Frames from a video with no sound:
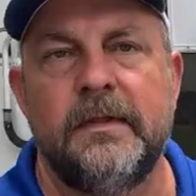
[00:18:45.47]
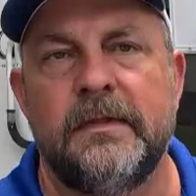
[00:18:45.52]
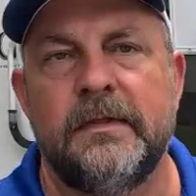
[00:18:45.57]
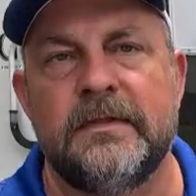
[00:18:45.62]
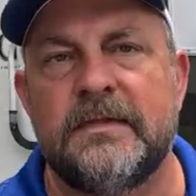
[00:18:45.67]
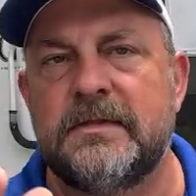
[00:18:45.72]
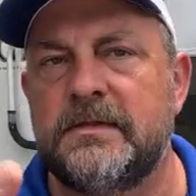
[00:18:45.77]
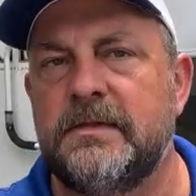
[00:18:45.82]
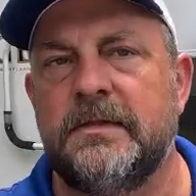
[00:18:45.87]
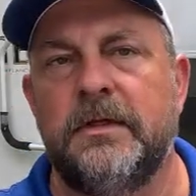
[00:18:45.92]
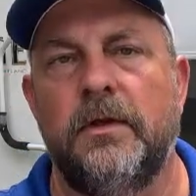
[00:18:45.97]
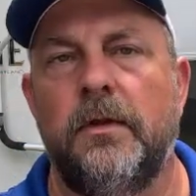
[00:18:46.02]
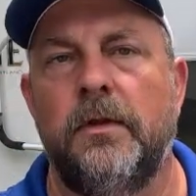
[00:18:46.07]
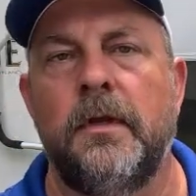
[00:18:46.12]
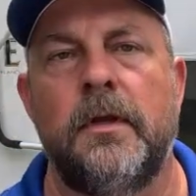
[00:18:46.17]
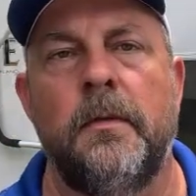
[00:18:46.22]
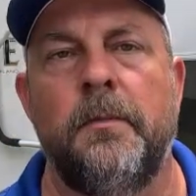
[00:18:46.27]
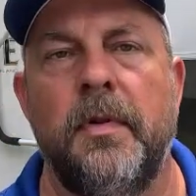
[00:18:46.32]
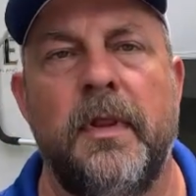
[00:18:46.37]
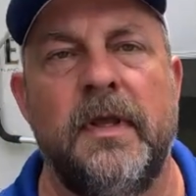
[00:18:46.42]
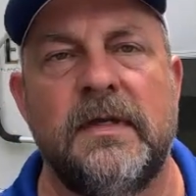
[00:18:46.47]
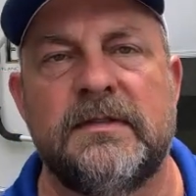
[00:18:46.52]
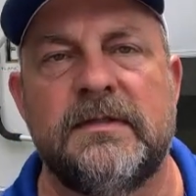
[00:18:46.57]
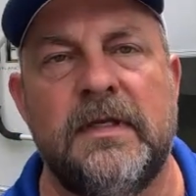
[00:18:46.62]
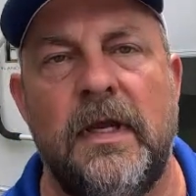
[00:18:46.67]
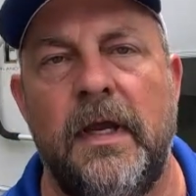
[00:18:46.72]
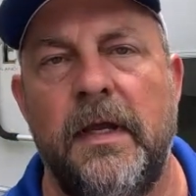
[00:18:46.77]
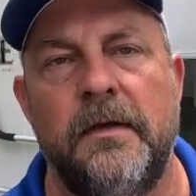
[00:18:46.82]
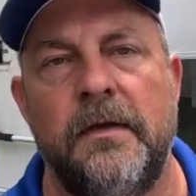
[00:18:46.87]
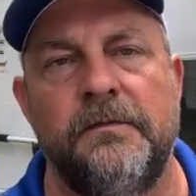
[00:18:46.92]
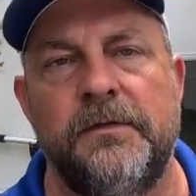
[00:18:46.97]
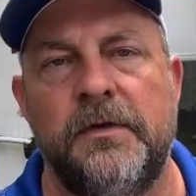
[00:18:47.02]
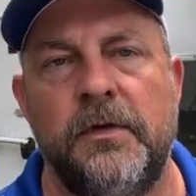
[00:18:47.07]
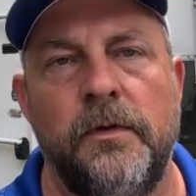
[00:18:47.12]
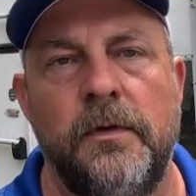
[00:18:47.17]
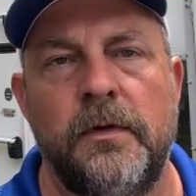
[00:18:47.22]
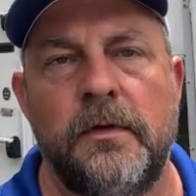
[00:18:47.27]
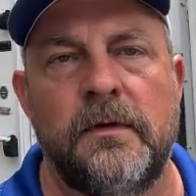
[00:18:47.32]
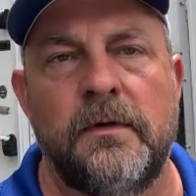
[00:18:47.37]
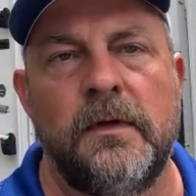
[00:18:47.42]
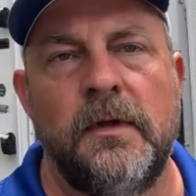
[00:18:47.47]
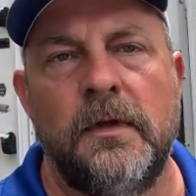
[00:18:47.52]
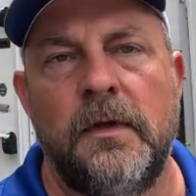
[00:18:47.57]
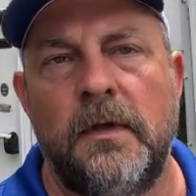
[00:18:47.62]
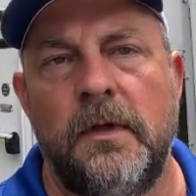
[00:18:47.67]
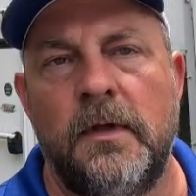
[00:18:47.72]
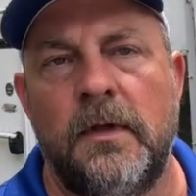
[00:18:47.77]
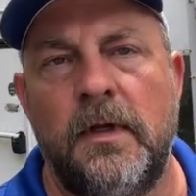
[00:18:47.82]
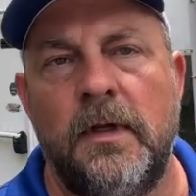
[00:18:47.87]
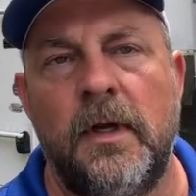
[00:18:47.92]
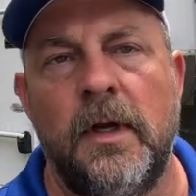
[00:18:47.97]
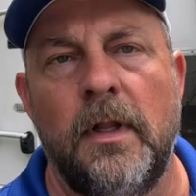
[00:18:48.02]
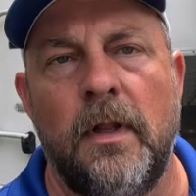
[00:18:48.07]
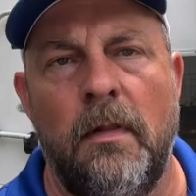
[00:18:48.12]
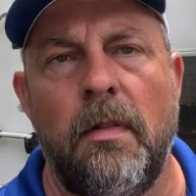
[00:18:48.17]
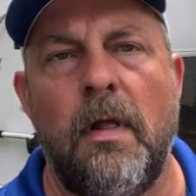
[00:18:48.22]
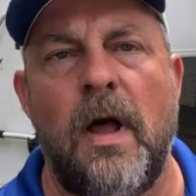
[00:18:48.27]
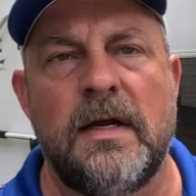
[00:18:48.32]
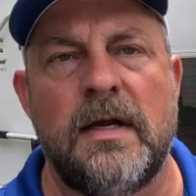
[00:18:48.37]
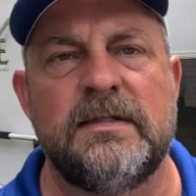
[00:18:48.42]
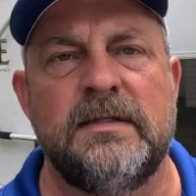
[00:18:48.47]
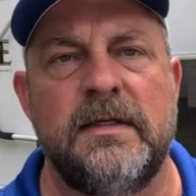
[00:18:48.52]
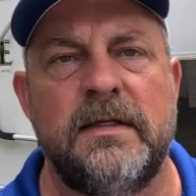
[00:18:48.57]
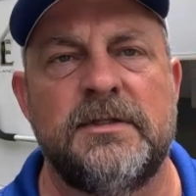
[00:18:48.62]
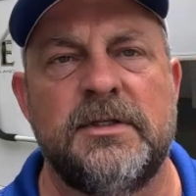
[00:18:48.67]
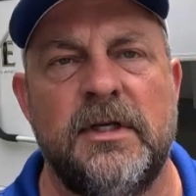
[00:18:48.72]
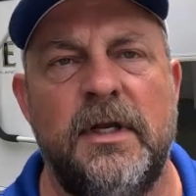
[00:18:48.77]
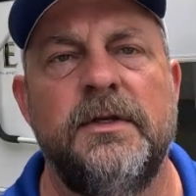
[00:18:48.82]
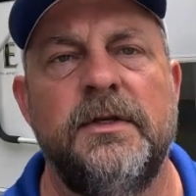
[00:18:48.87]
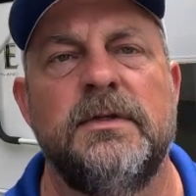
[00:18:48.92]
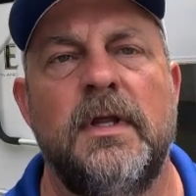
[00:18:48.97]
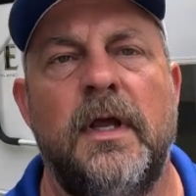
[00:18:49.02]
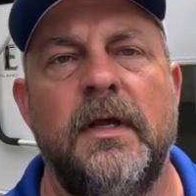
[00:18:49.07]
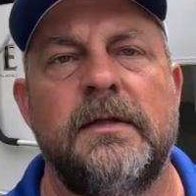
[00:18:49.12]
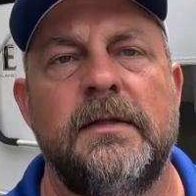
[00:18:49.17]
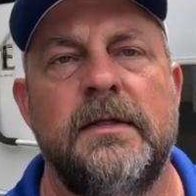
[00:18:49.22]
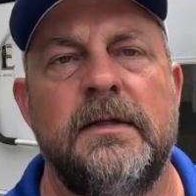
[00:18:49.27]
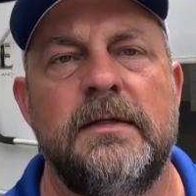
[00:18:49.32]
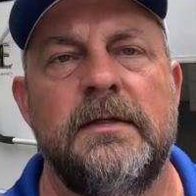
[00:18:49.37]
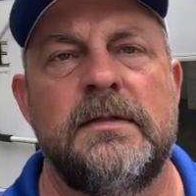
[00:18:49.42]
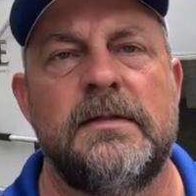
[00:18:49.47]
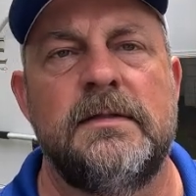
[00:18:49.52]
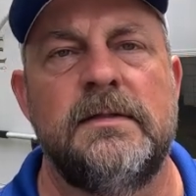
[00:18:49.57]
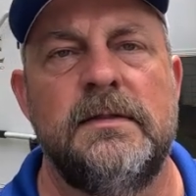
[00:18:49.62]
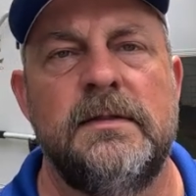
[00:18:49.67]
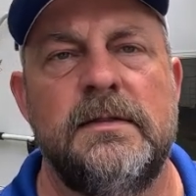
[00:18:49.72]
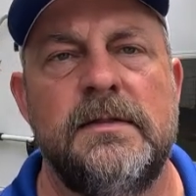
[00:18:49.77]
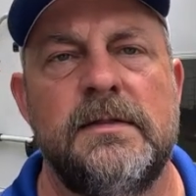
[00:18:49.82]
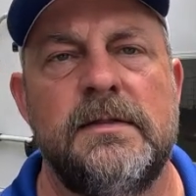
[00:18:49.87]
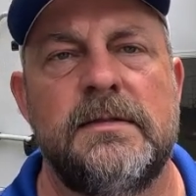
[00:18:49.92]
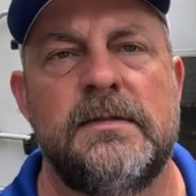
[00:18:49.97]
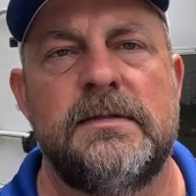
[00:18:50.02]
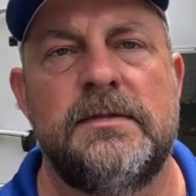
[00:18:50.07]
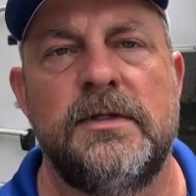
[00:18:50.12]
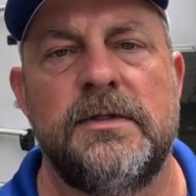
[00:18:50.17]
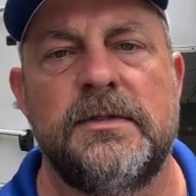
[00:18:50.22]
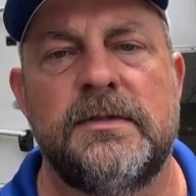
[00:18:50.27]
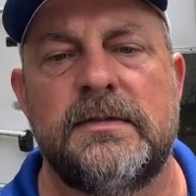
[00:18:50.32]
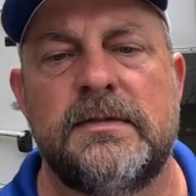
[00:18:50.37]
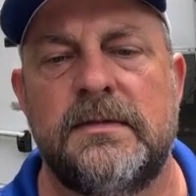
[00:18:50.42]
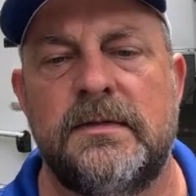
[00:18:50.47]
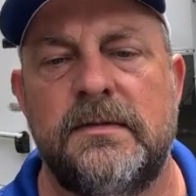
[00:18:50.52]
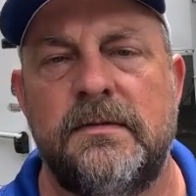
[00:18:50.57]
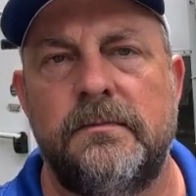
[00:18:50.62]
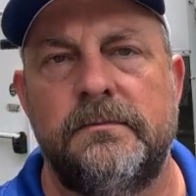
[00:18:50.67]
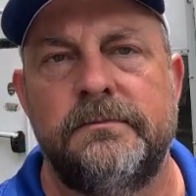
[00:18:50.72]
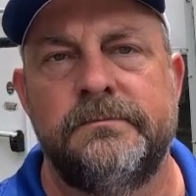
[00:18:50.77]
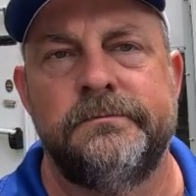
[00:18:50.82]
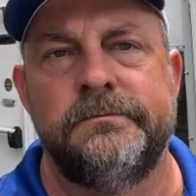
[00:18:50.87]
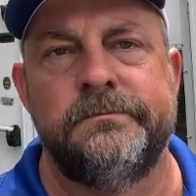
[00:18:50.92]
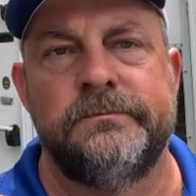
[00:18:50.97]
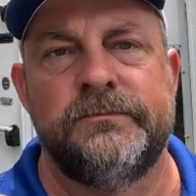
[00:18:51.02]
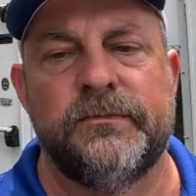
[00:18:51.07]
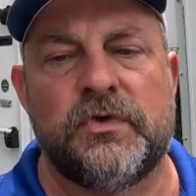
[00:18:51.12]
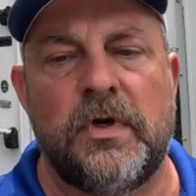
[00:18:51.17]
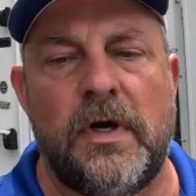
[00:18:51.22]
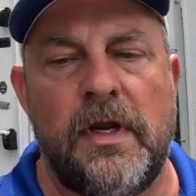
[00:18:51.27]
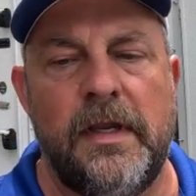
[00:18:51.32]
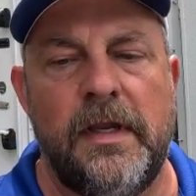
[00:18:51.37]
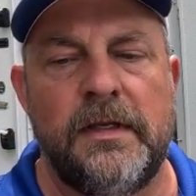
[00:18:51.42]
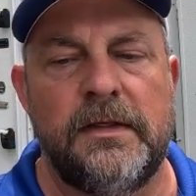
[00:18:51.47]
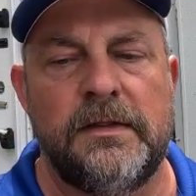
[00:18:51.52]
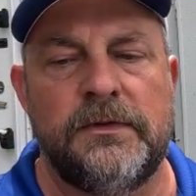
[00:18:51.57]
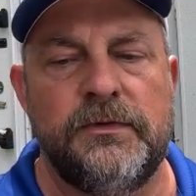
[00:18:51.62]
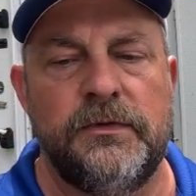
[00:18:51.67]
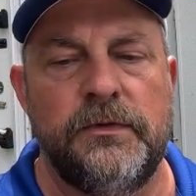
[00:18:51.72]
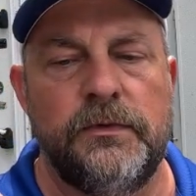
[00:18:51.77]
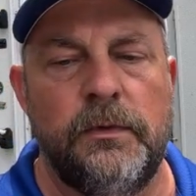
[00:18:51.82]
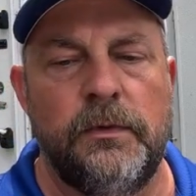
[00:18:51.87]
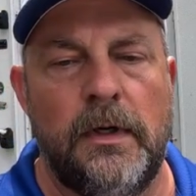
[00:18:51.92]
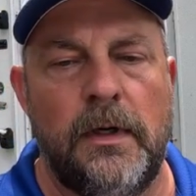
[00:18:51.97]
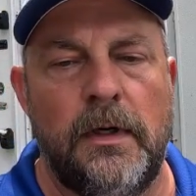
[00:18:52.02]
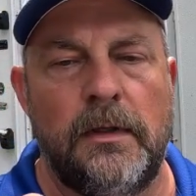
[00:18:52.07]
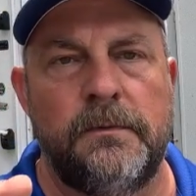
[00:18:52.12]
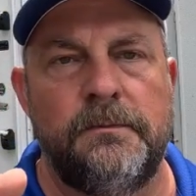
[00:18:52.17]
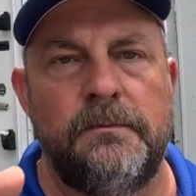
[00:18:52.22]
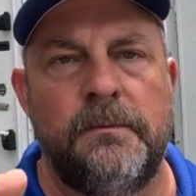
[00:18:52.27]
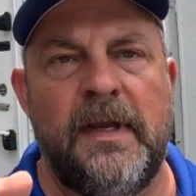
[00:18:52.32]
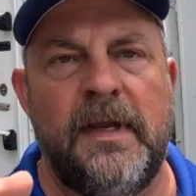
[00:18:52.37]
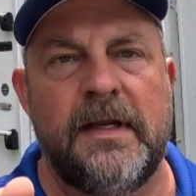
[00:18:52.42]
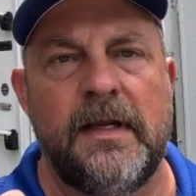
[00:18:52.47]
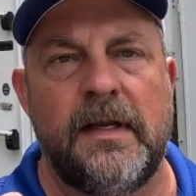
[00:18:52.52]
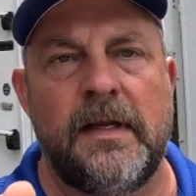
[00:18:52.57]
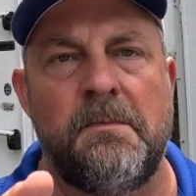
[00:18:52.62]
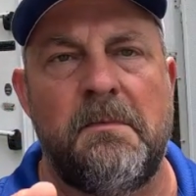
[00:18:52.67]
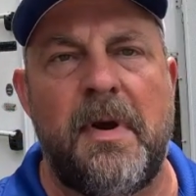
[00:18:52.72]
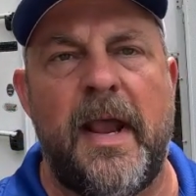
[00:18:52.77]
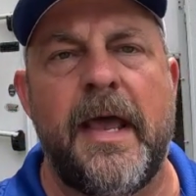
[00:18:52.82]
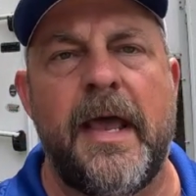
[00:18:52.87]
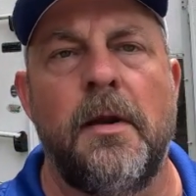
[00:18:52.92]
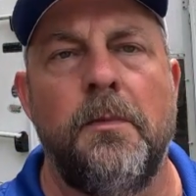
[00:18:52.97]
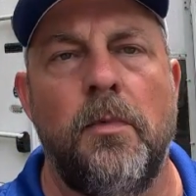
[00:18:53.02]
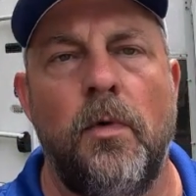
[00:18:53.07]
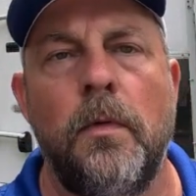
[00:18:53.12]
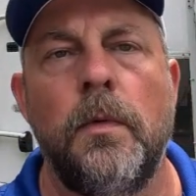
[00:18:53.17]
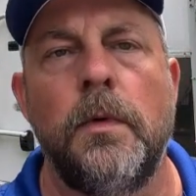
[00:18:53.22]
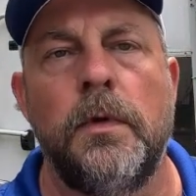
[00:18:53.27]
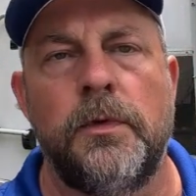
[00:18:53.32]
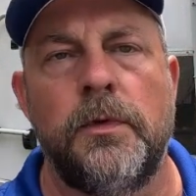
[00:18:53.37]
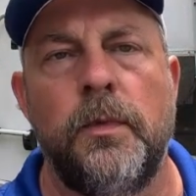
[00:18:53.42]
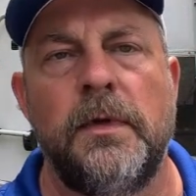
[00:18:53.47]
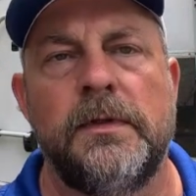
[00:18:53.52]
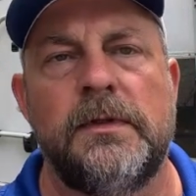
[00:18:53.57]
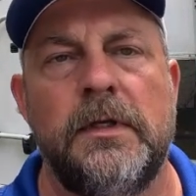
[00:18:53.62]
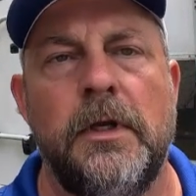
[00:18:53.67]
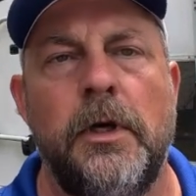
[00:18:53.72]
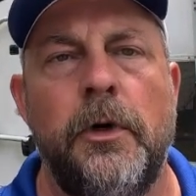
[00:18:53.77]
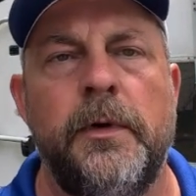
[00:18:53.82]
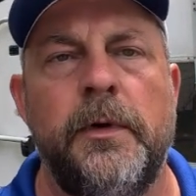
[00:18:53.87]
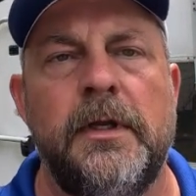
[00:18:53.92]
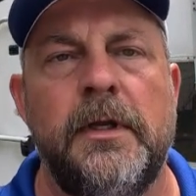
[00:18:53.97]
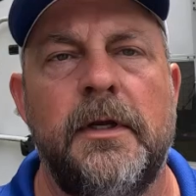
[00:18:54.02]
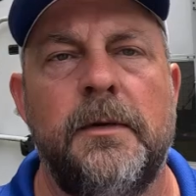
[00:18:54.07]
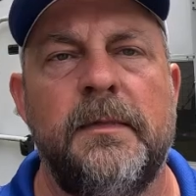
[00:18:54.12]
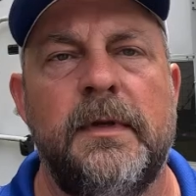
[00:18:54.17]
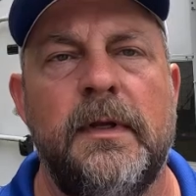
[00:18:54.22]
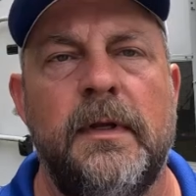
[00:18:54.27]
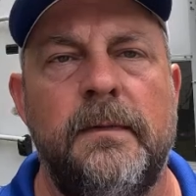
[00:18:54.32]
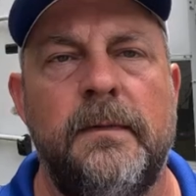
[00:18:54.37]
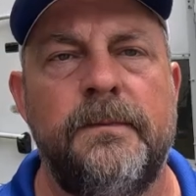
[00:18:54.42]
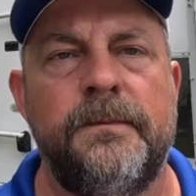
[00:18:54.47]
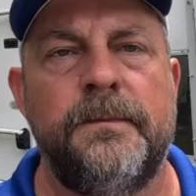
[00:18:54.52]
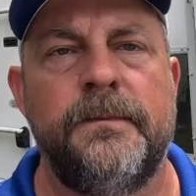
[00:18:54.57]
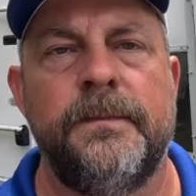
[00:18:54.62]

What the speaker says: This is the only complex side of doing a lock set change like this, is just trying to make it compatible with what the OEM did.